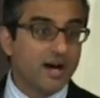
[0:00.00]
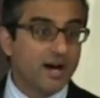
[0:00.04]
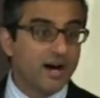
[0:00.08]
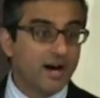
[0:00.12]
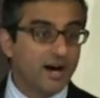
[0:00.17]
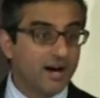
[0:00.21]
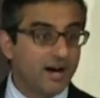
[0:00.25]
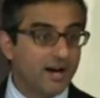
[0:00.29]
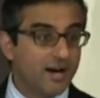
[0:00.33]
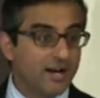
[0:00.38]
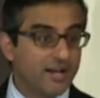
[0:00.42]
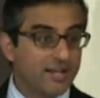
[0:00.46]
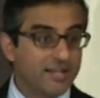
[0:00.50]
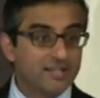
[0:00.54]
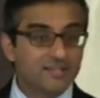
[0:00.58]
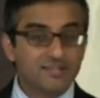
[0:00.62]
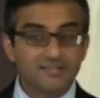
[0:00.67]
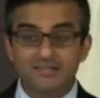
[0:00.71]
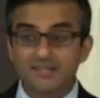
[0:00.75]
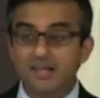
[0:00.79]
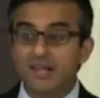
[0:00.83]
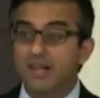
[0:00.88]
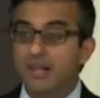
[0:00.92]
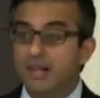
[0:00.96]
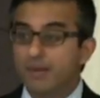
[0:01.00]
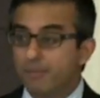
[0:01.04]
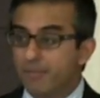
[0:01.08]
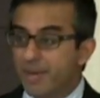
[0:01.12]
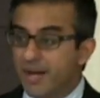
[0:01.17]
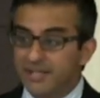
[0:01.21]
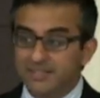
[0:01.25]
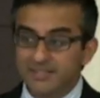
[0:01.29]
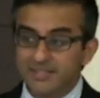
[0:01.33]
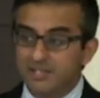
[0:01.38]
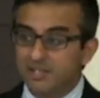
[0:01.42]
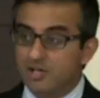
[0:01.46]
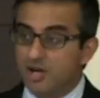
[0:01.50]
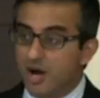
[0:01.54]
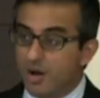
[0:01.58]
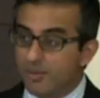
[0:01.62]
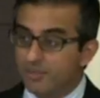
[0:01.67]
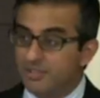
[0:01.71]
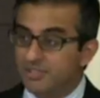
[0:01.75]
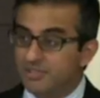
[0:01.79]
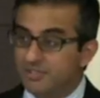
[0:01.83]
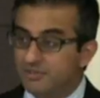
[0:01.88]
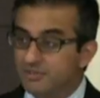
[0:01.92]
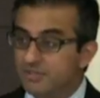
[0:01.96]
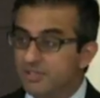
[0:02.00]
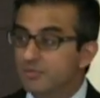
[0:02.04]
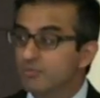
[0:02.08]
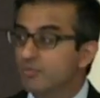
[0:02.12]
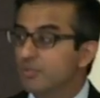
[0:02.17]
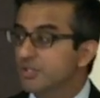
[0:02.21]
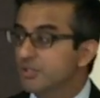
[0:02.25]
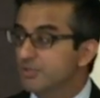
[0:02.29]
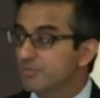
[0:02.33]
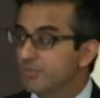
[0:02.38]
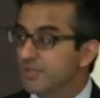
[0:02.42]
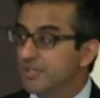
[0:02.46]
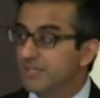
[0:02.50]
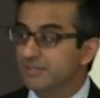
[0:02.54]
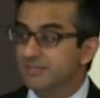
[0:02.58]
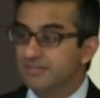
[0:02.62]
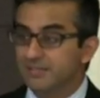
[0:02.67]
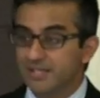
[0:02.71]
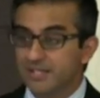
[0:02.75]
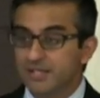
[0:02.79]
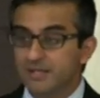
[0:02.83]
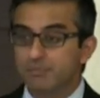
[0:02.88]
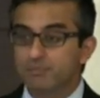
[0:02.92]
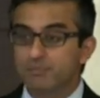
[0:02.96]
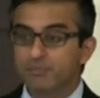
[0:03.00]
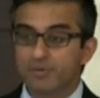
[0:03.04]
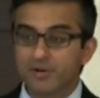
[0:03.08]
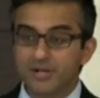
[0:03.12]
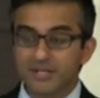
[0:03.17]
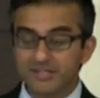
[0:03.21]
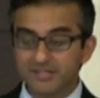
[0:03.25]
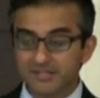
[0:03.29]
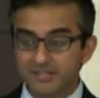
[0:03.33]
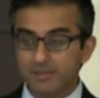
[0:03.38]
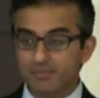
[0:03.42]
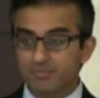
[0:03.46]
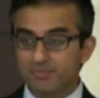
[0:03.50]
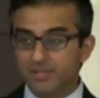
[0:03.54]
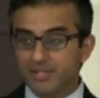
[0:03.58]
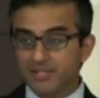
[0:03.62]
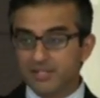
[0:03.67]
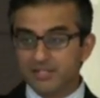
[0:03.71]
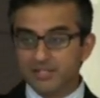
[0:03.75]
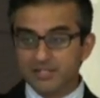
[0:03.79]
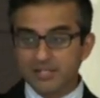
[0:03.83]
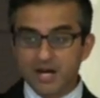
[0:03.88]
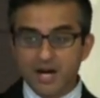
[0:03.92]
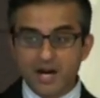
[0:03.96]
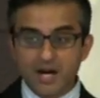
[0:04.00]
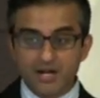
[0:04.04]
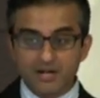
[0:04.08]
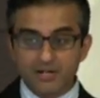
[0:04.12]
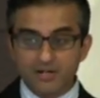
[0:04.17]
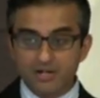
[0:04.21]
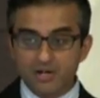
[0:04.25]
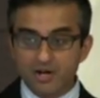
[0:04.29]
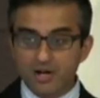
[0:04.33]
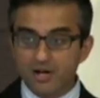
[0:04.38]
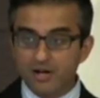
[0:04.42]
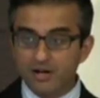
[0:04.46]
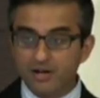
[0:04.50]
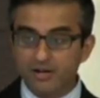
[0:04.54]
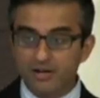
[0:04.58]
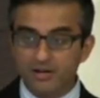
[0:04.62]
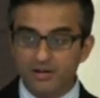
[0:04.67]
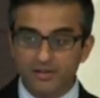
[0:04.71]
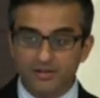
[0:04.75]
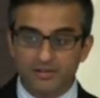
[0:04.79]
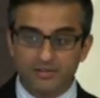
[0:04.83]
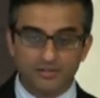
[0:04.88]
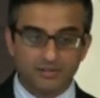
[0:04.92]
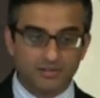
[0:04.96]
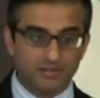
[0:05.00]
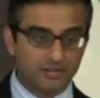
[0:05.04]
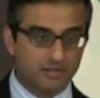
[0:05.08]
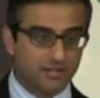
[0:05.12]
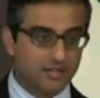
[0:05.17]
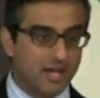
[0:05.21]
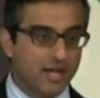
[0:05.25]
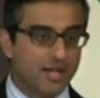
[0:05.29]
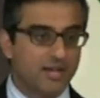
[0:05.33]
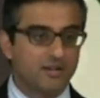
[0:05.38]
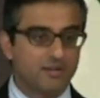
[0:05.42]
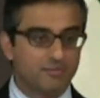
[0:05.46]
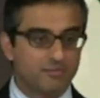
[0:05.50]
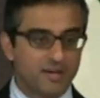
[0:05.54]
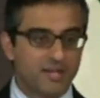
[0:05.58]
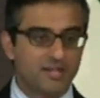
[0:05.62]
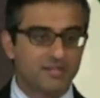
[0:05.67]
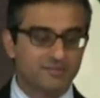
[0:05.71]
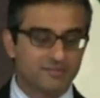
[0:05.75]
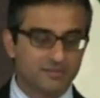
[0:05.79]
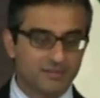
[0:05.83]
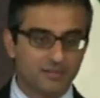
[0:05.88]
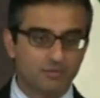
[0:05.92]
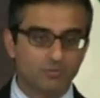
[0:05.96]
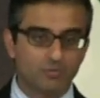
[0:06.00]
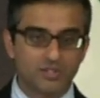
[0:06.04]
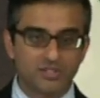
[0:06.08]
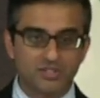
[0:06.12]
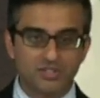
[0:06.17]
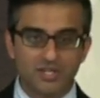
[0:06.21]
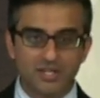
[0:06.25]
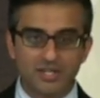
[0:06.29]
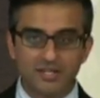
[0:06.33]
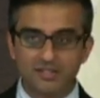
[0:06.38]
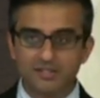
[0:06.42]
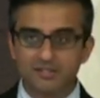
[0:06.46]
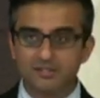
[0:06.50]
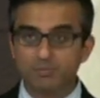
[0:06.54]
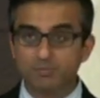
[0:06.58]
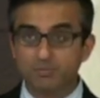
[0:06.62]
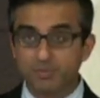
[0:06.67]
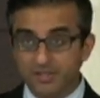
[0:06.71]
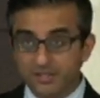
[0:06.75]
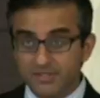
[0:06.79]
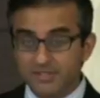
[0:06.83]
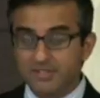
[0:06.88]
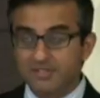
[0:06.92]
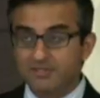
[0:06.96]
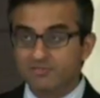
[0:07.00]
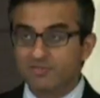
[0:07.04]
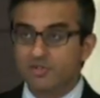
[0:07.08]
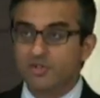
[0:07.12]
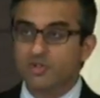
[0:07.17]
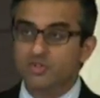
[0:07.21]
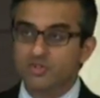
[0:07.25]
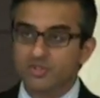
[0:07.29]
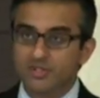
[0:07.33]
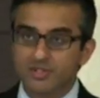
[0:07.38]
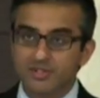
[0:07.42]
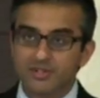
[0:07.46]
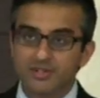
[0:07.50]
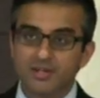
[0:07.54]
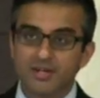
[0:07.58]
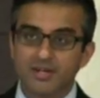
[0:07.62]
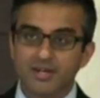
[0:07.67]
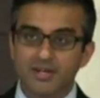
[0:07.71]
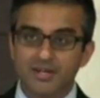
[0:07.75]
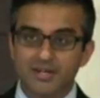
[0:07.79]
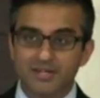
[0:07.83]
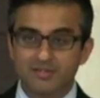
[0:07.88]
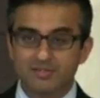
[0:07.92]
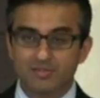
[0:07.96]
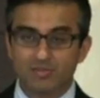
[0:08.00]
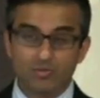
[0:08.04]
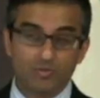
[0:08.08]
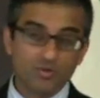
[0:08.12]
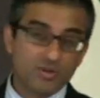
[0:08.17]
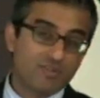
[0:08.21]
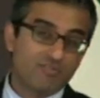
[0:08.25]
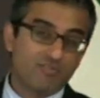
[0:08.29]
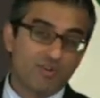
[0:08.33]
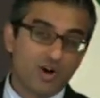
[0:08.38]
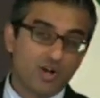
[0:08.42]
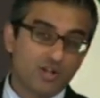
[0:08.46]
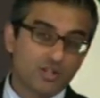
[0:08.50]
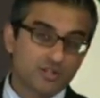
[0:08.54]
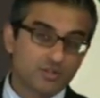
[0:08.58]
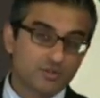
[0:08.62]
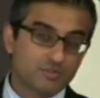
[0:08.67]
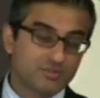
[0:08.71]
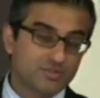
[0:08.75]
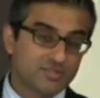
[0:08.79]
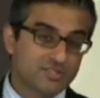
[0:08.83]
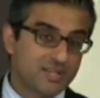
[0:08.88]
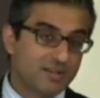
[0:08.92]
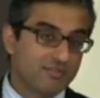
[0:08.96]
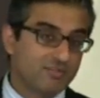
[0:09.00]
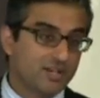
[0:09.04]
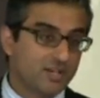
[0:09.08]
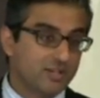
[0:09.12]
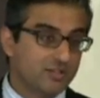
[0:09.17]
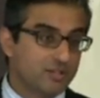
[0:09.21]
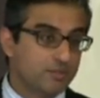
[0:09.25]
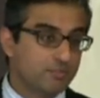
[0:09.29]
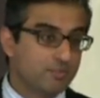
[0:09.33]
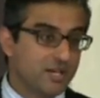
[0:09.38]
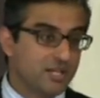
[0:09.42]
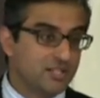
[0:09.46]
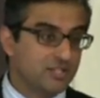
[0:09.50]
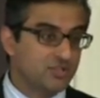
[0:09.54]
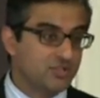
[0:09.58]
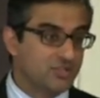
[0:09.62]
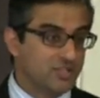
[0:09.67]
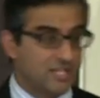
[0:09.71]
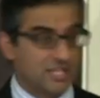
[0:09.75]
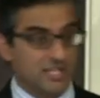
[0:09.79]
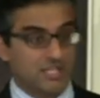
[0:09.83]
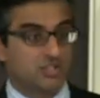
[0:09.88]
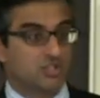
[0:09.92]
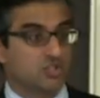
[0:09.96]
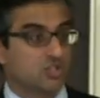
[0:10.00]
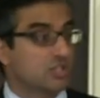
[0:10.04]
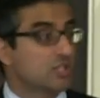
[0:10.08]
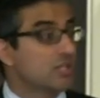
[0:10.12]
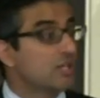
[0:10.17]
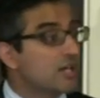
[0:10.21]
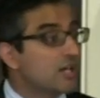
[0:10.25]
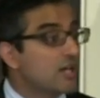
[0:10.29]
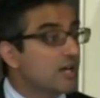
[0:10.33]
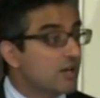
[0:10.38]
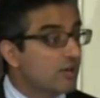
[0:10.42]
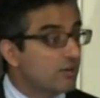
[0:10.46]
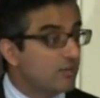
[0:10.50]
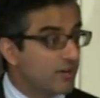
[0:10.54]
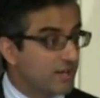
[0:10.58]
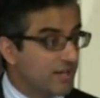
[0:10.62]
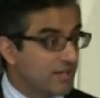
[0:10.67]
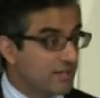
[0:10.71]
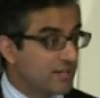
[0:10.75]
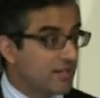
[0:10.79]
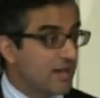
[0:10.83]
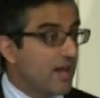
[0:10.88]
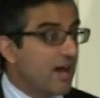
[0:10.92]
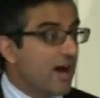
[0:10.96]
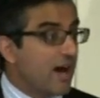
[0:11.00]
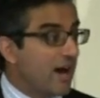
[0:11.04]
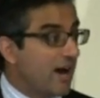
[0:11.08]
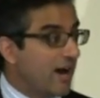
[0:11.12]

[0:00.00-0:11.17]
Uh, it is a lemmatic commentary, which means that it breaks up the entire uh, canon of medicine, which in its printed version is three volumes, 700 pages each right?